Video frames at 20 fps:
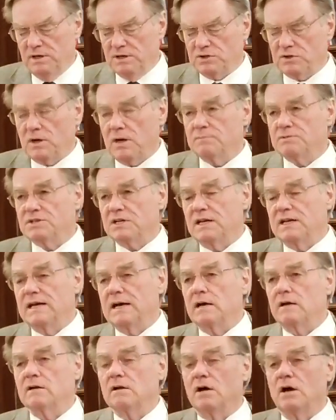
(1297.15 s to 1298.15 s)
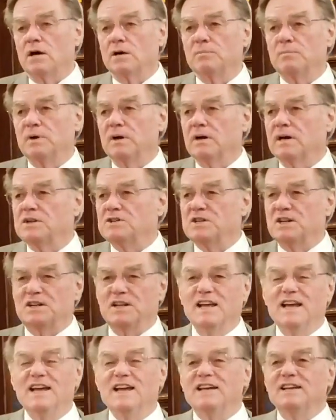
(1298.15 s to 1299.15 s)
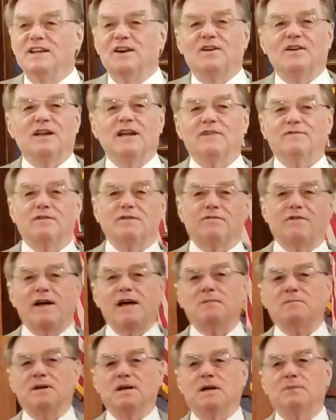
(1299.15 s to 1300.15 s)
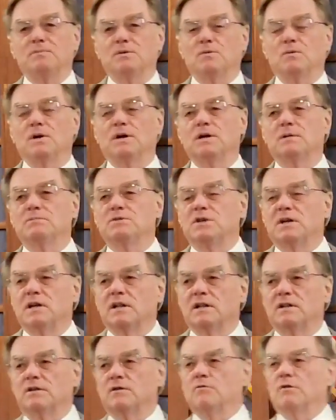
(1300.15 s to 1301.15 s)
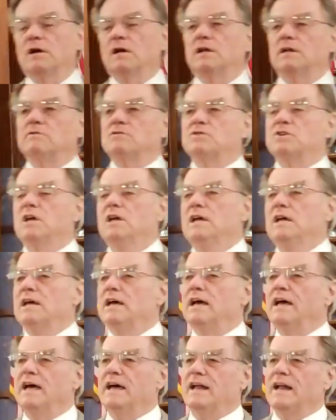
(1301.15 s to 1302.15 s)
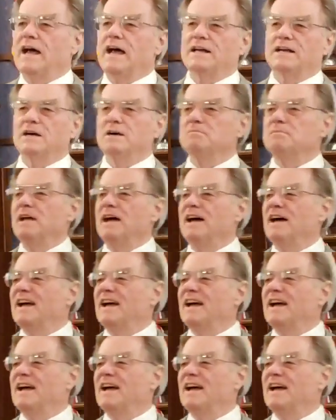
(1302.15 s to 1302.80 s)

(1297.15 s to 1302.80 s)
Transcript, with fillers: So I'm setting out on a long pier, and I said, you know, left the family up in Williamson, uh, the relatives, and I come down.